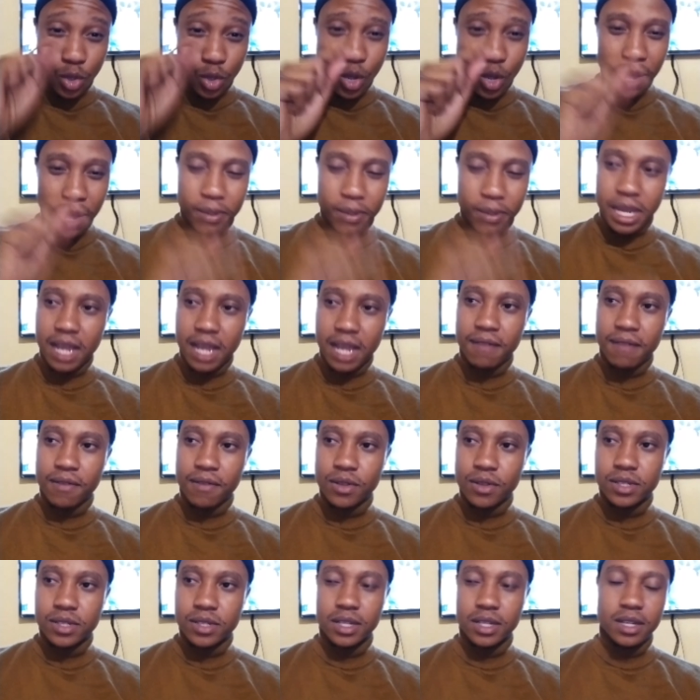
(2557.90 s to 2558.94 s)
you are playing a
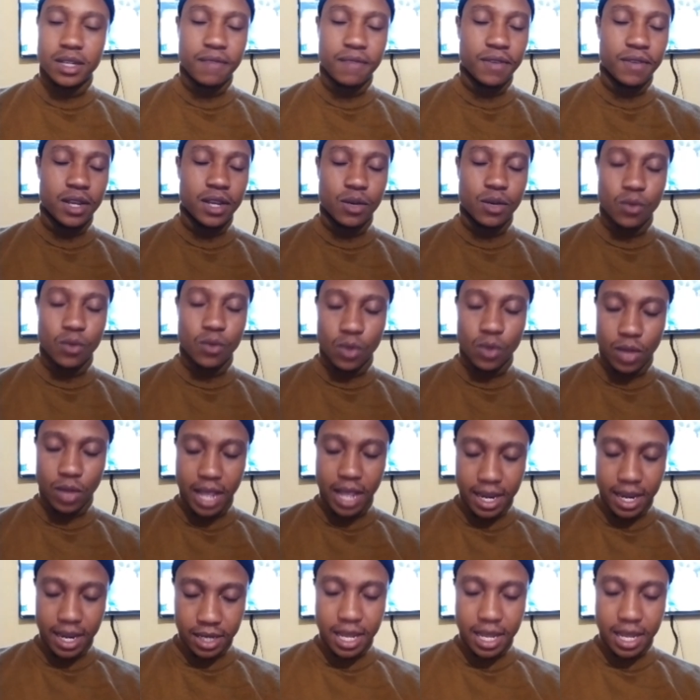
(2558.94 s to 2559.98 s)
very significant role
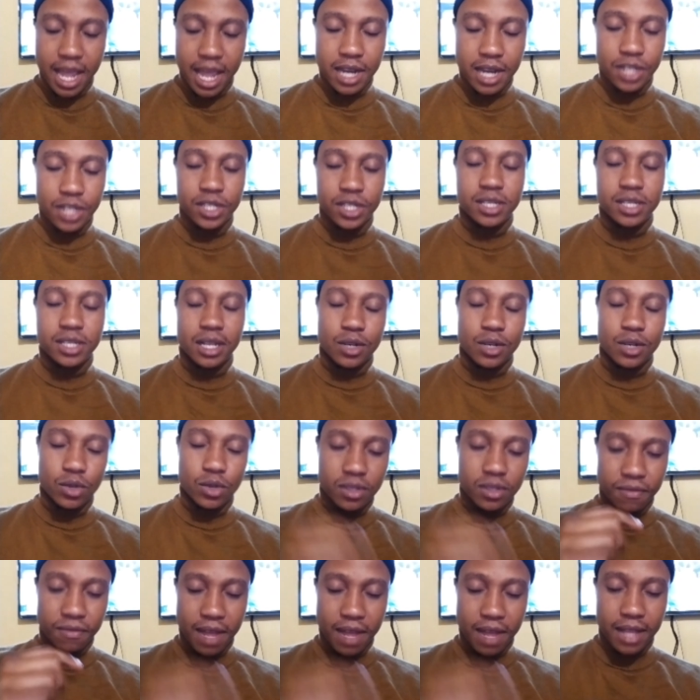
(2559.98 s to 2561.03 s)
and the energies are
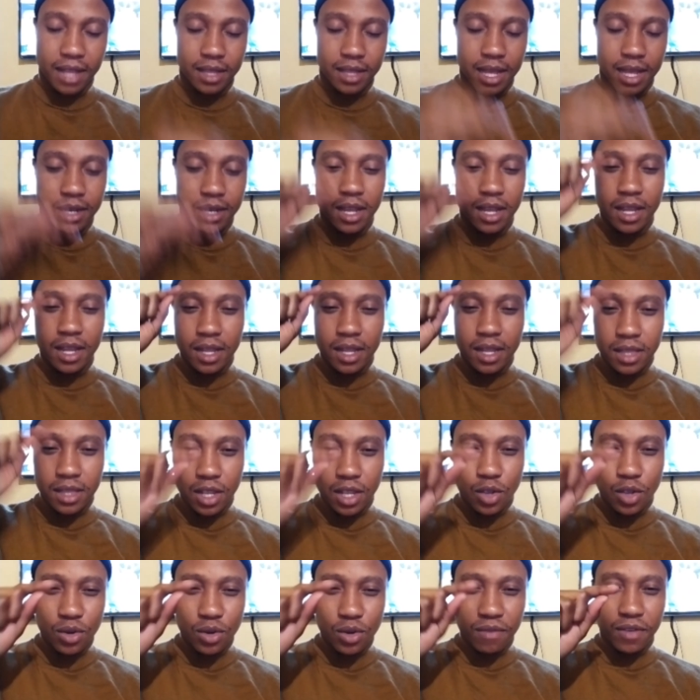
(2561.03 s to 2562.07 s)
notifying that
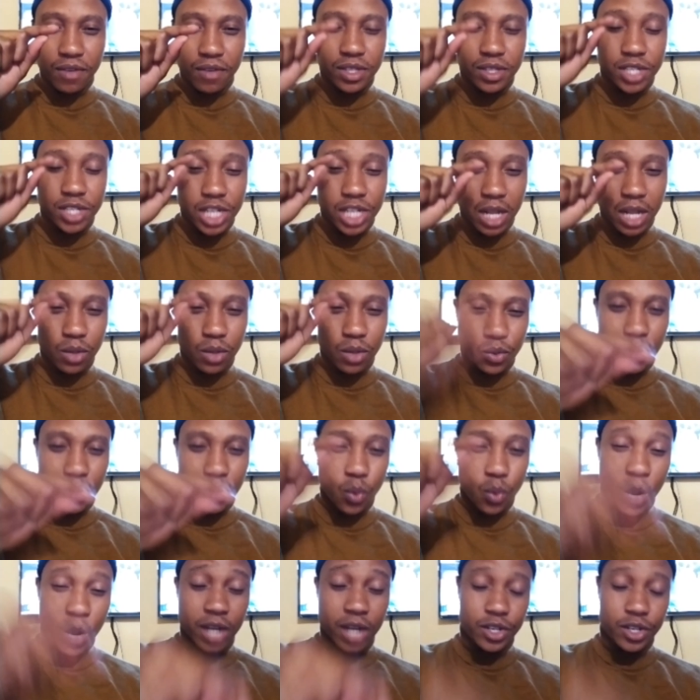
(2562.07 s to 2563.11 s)
the universe shall
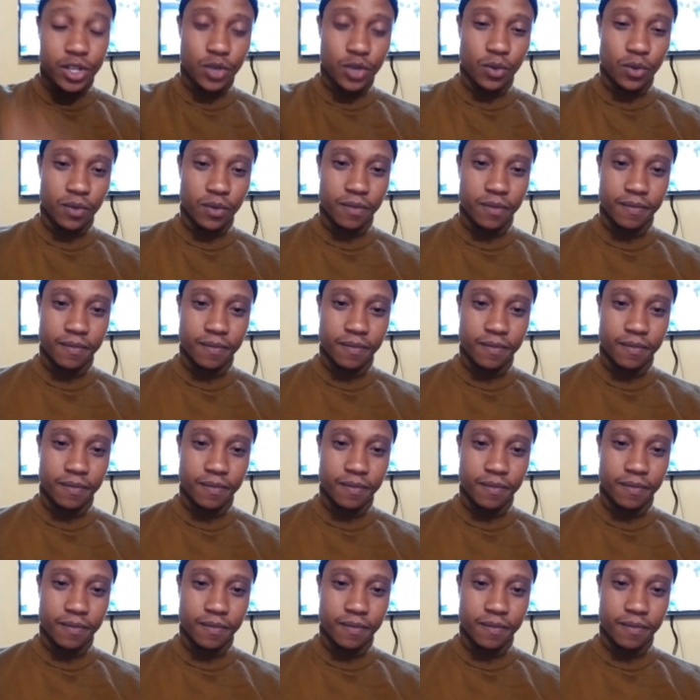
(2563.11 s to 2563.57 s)
reward you.